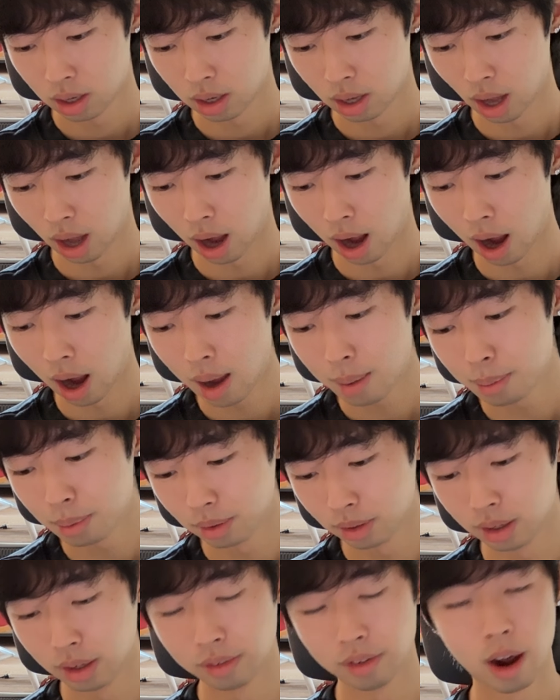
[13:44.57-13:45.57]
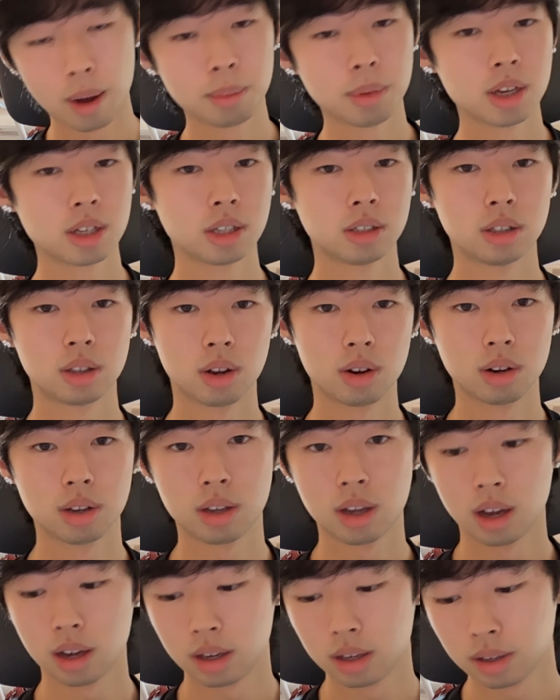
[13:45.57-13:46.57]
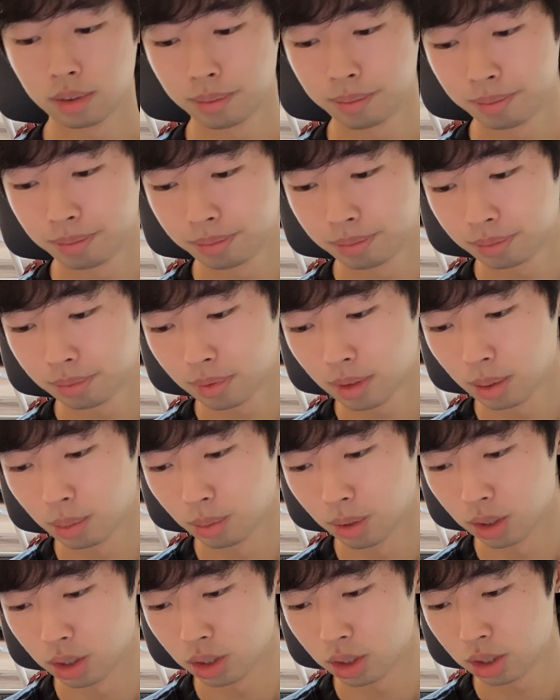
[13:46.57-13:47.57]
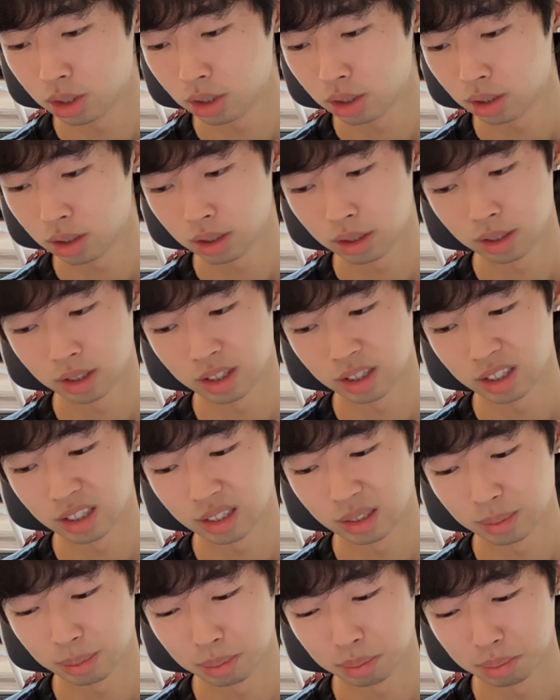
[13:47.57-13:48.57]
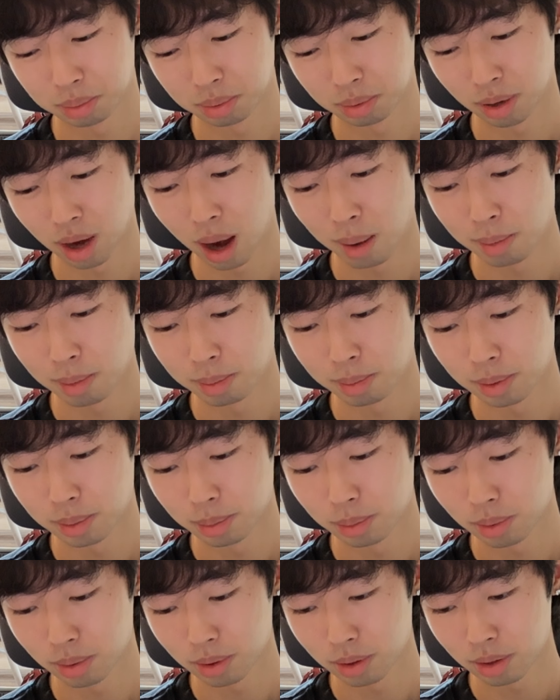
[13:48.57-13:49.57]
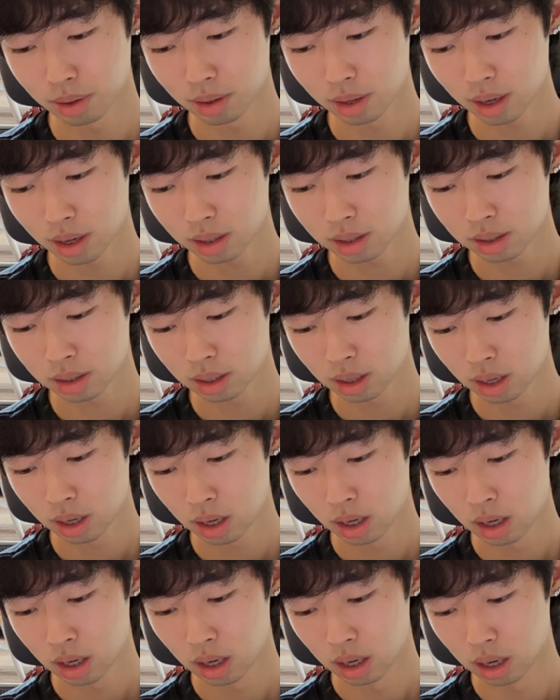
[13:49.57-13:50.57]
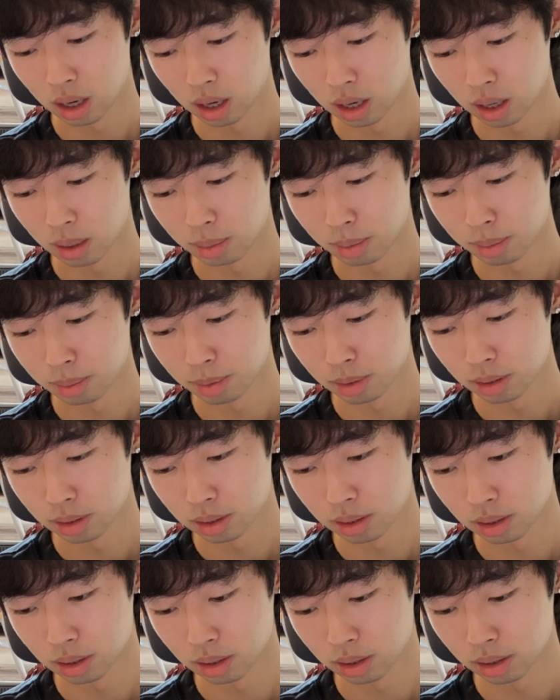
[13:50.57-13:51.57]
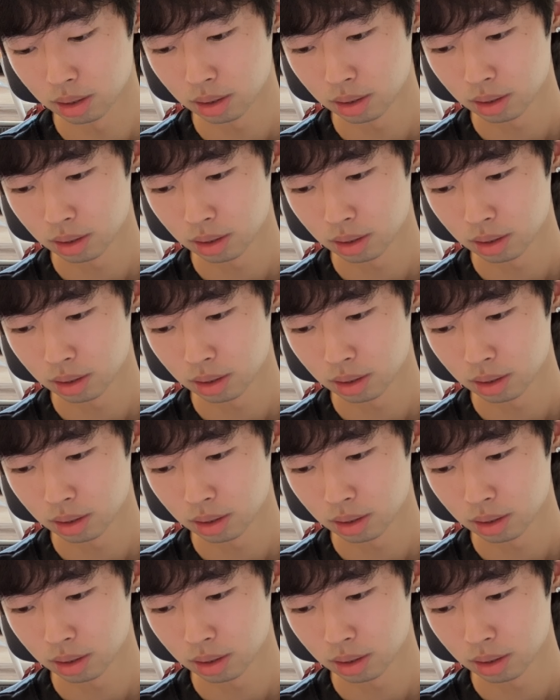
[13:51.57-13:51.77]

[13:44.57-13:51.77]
I'm guessing 30K, which probably more than that. Let me see.